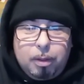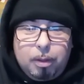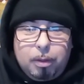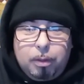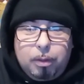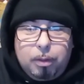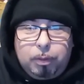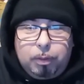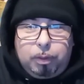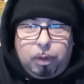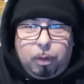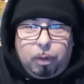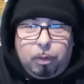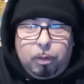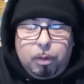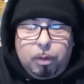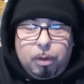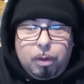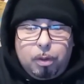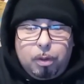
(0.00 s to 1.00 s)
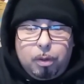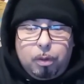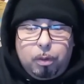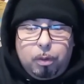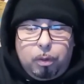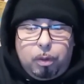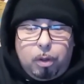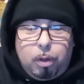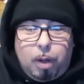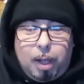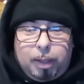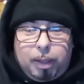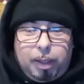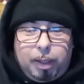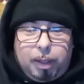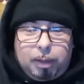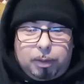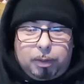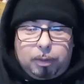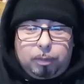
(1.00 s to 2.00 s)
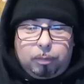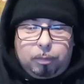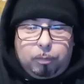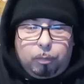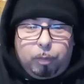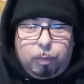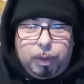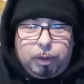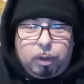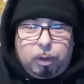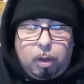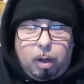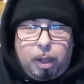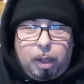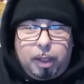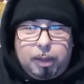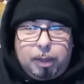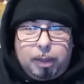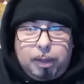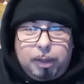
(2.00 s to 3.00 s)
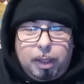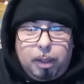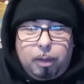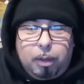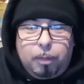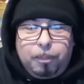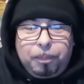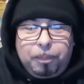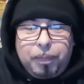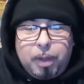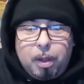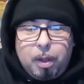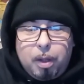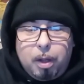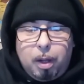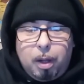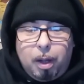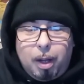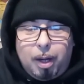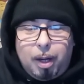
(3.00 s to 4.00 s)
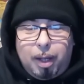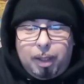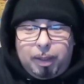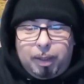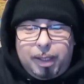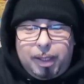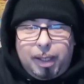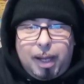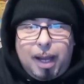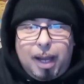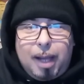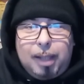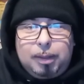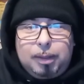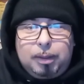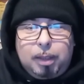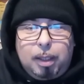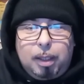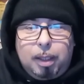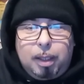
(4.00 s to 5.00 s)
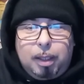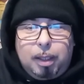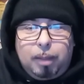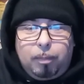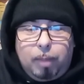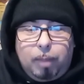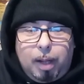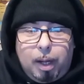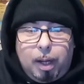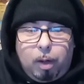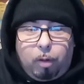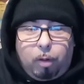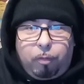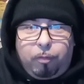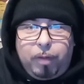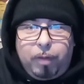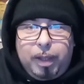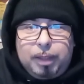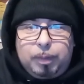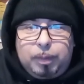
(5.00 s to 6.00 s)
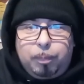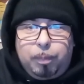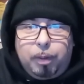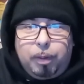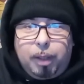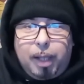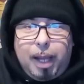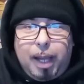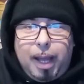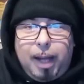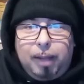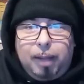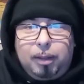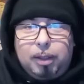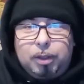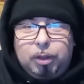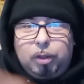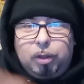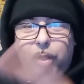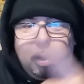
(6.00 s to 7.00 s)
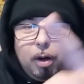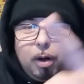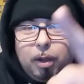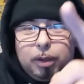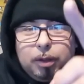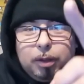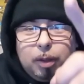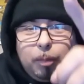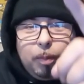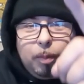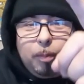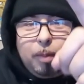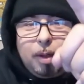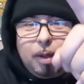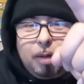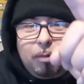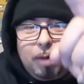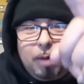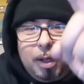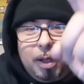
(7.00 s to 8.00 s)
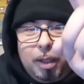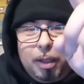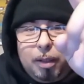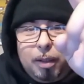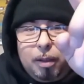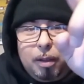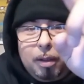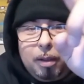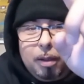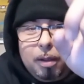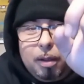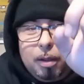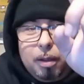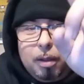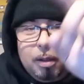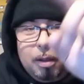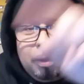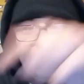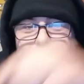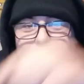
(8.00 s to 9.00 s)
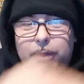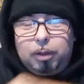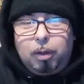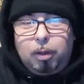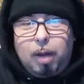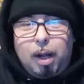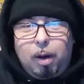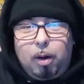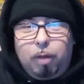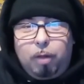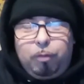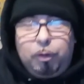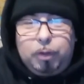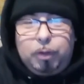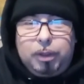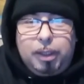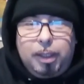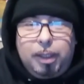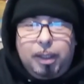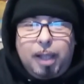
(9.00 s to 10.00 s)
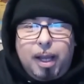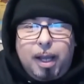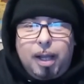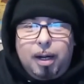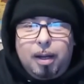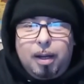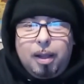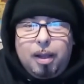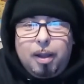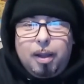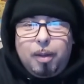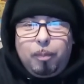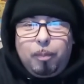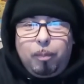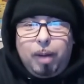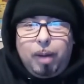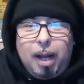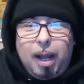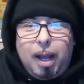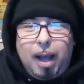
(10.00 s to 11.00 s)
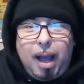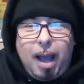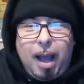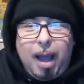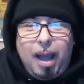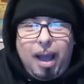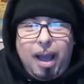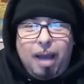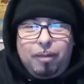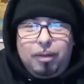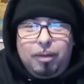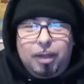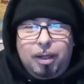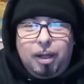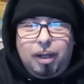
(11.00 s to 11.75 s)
So, you know, I think it's retarded as hell. Another thing, guys, I know Facebook added the stars up above right here. So I don't know if you see that, but I haven't